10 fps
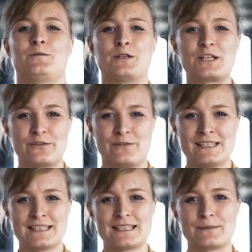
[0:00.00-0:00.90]
What
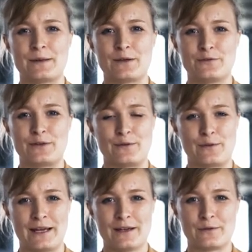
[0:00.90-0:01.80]
convinced us about Fair
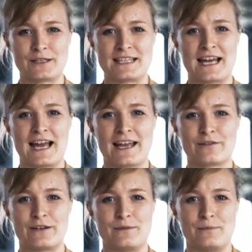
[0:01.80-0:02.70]
Wear was their high
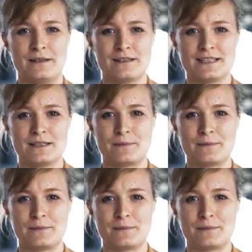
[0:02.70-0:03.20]
credibility